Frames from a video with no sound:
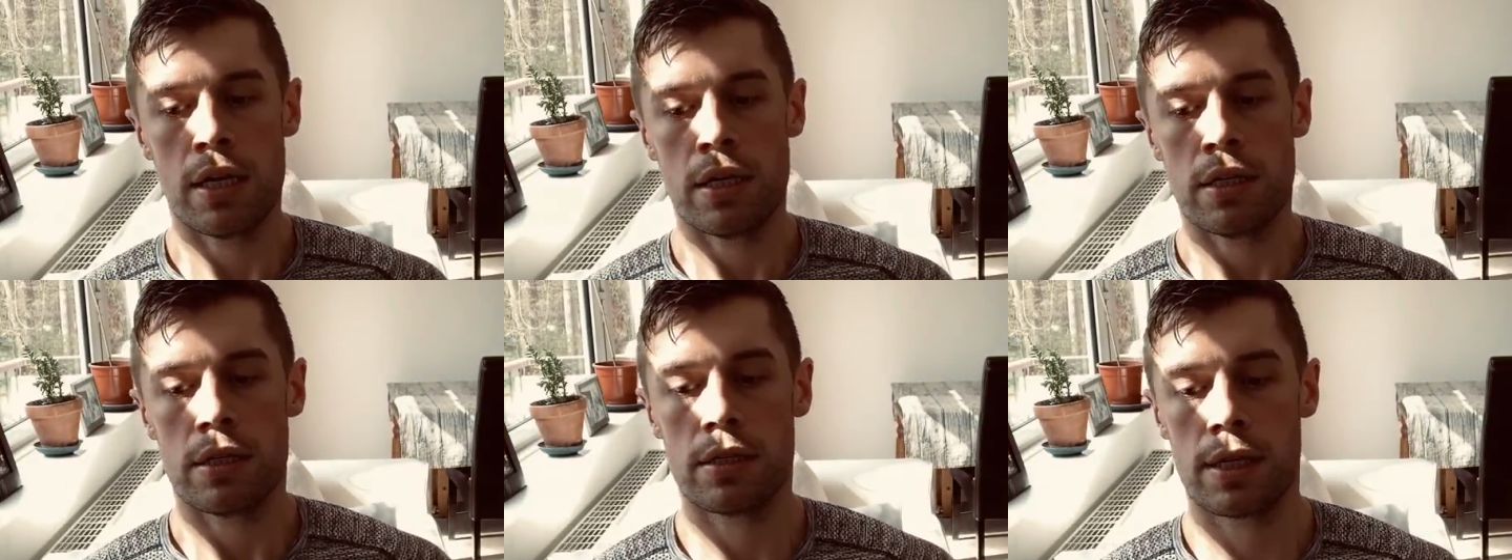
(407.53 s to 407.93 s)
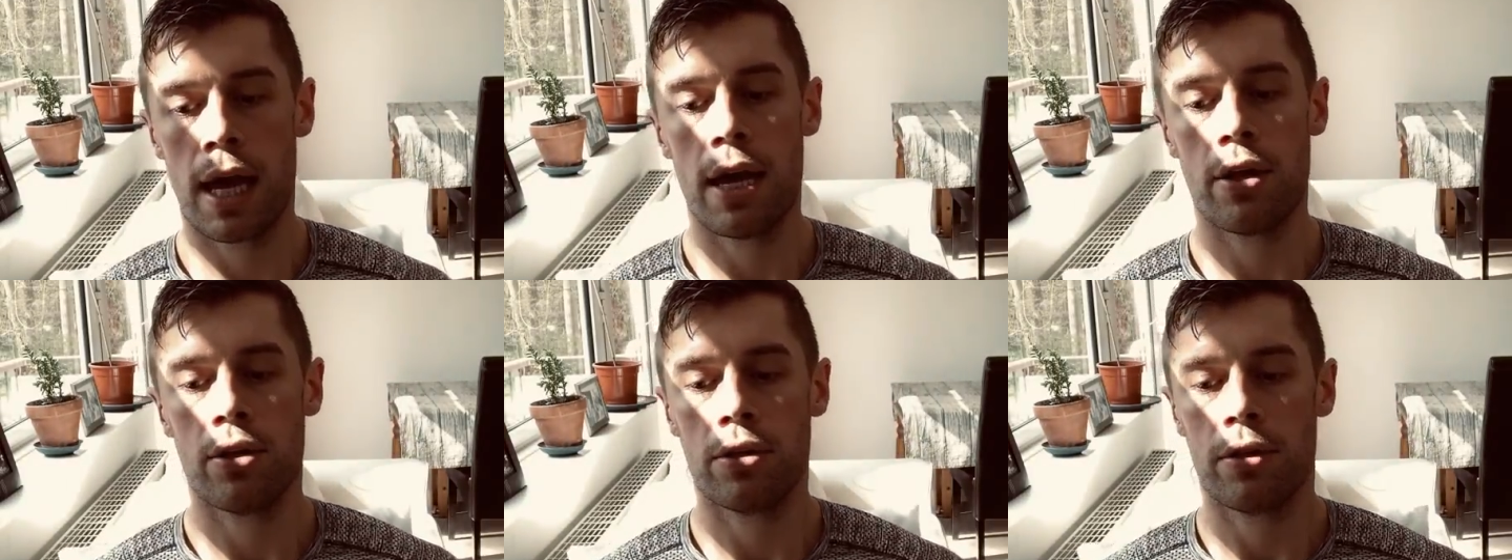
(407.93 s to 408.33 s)

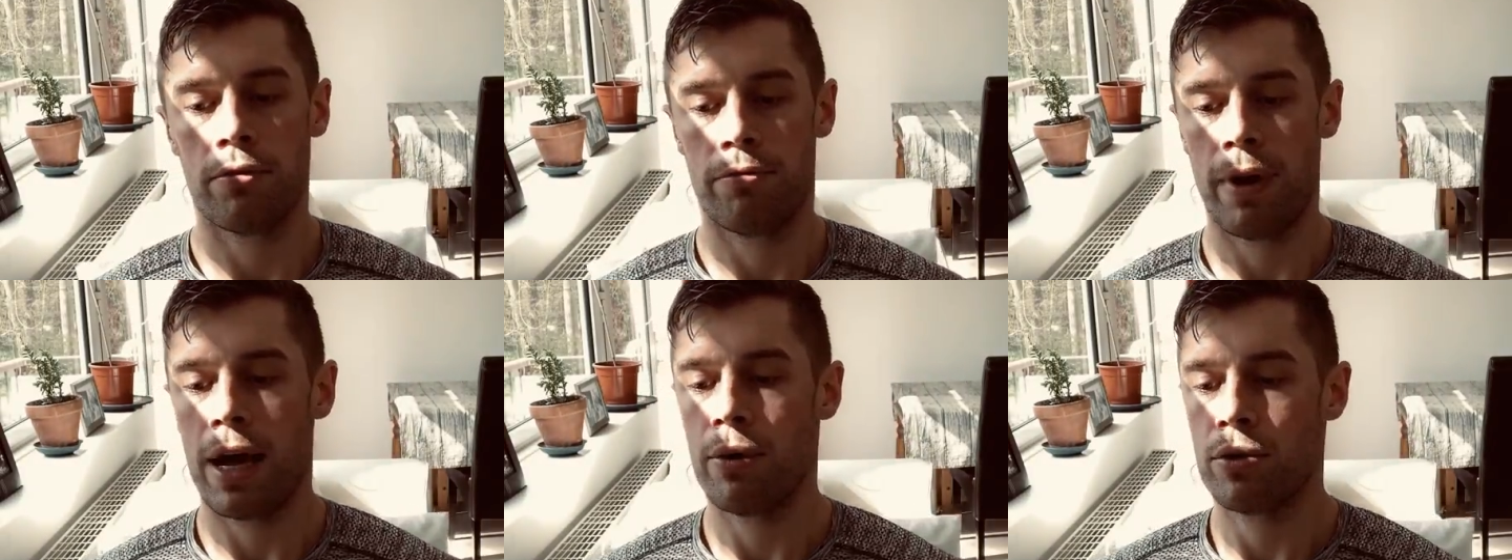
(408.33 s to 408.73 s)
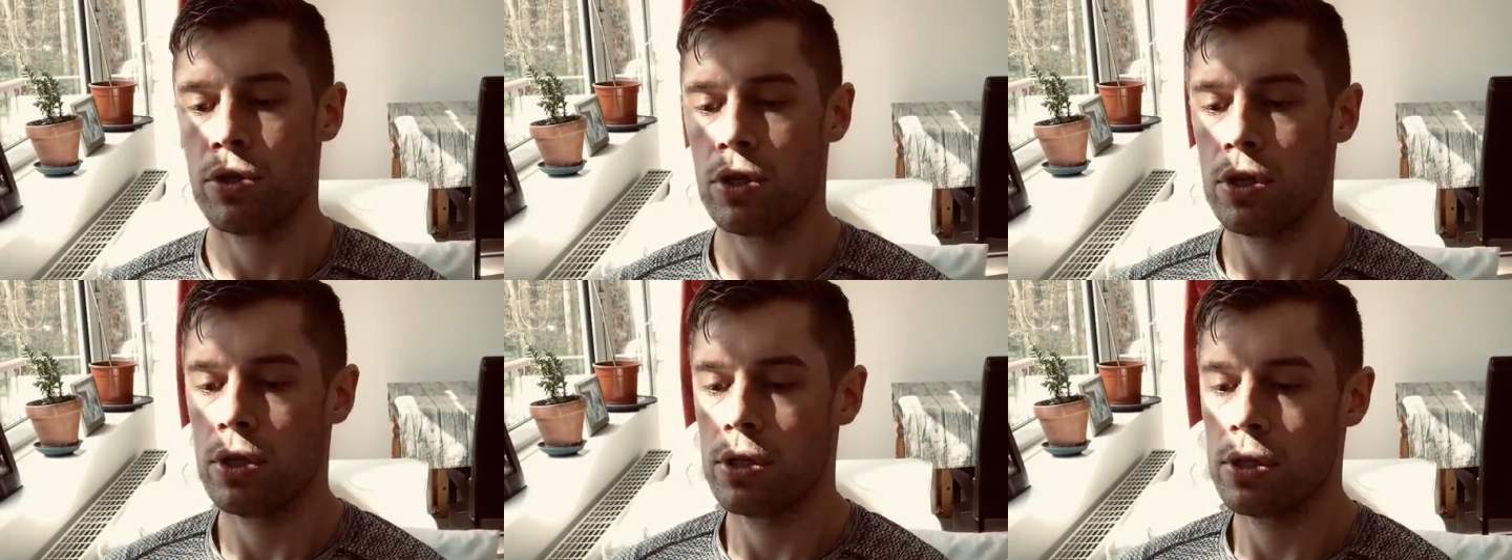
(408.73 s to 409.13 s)
Sell
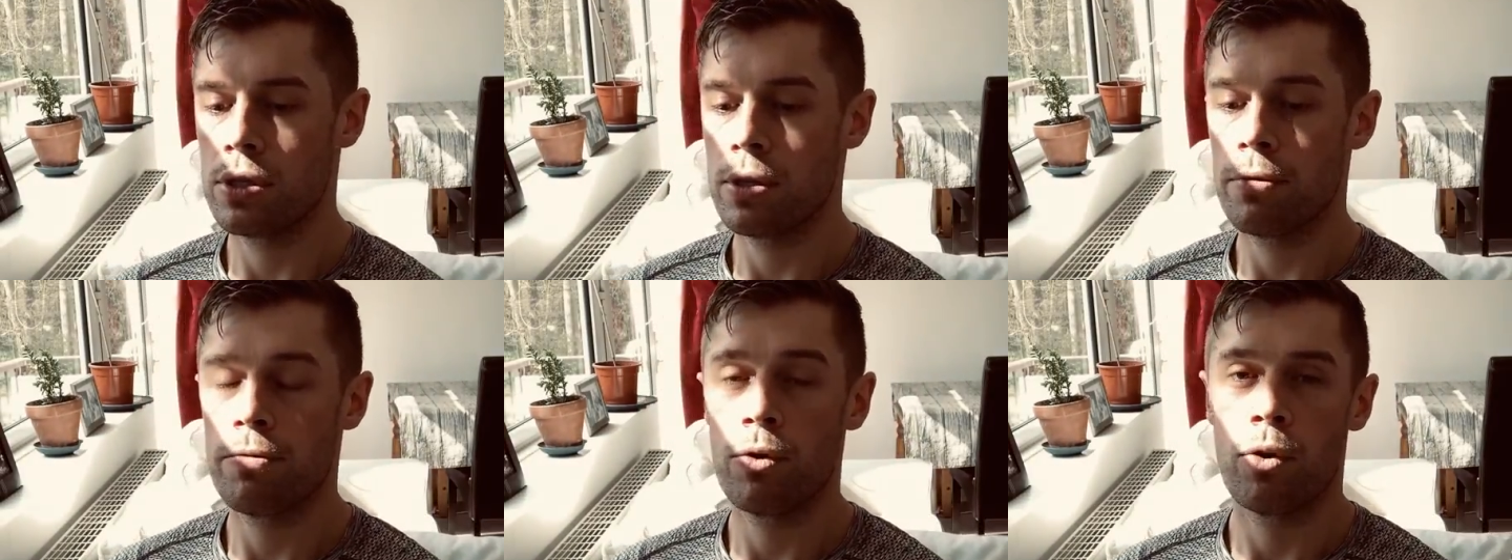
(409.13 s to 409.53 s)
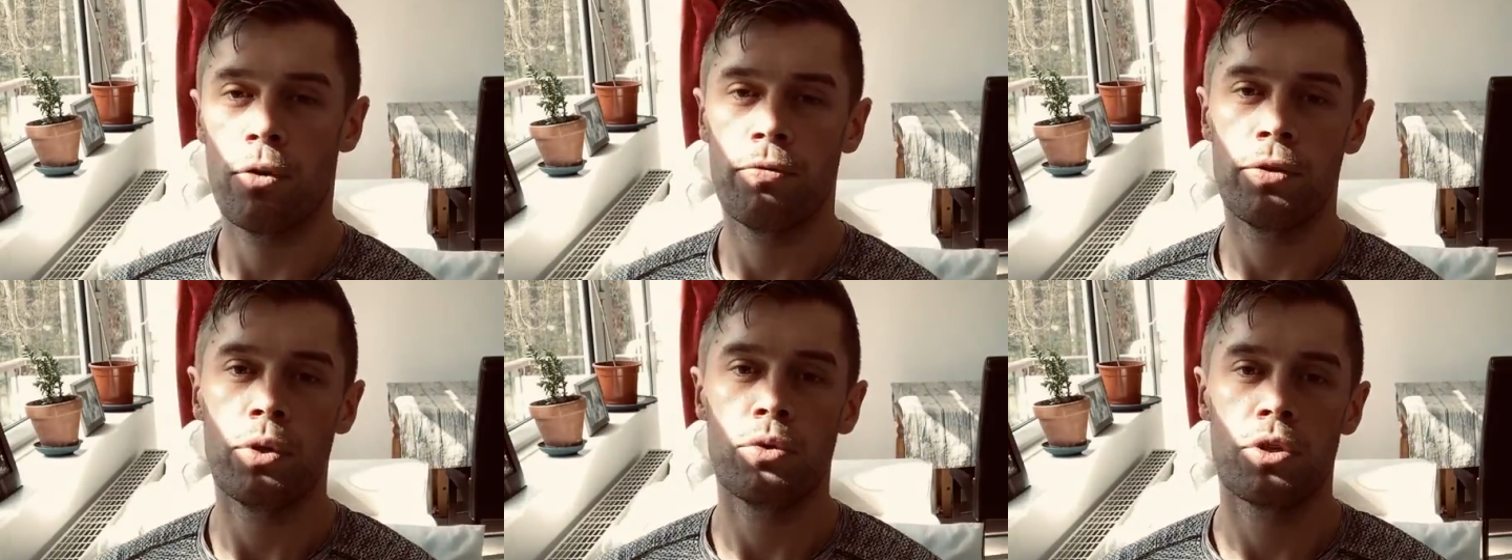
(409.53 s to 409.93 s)
vouchers for
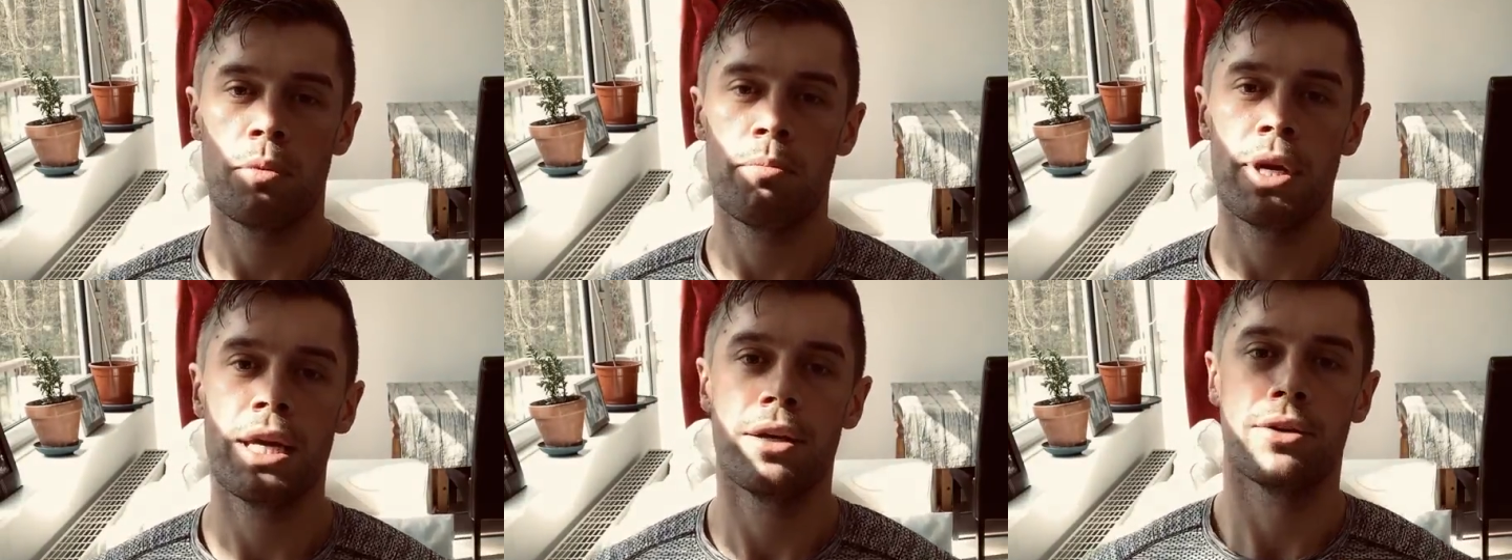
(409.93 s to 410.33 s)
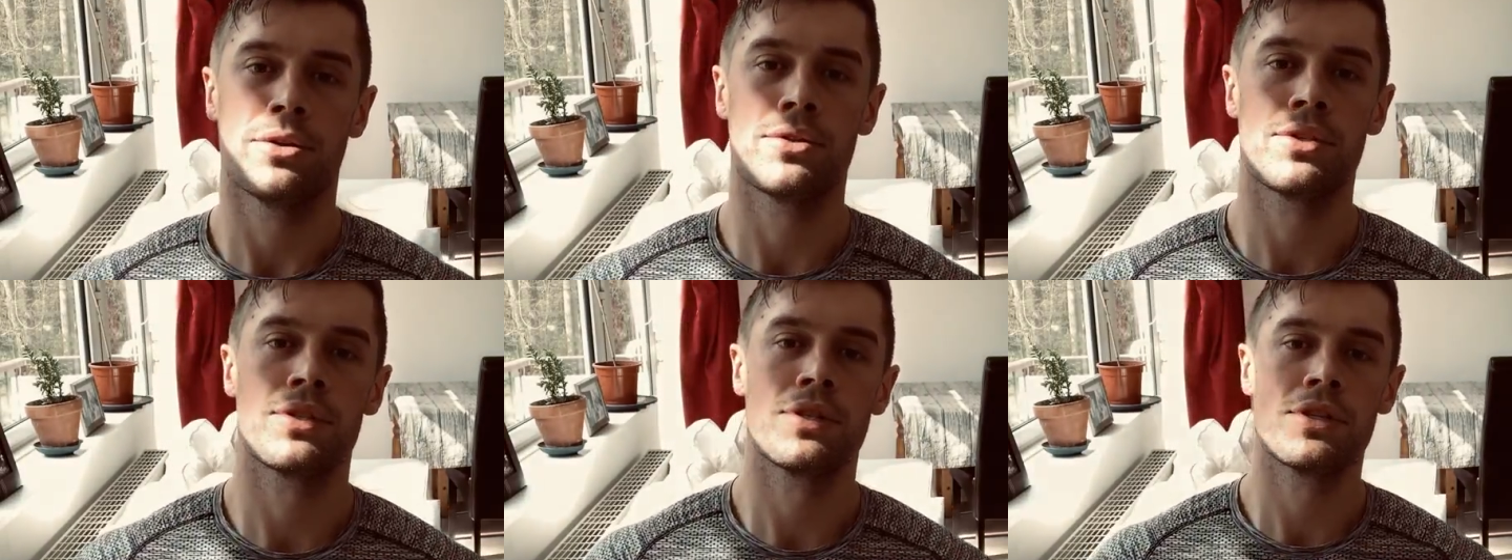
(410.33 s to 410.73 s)
future
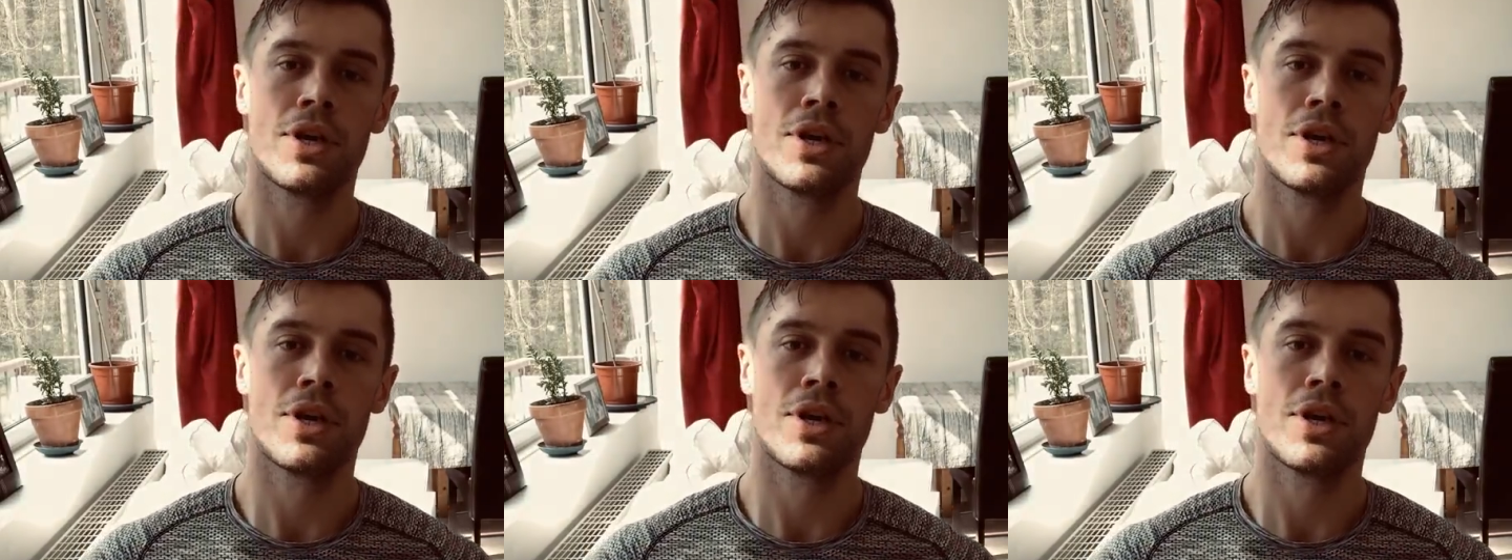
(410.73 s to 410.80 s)
meals.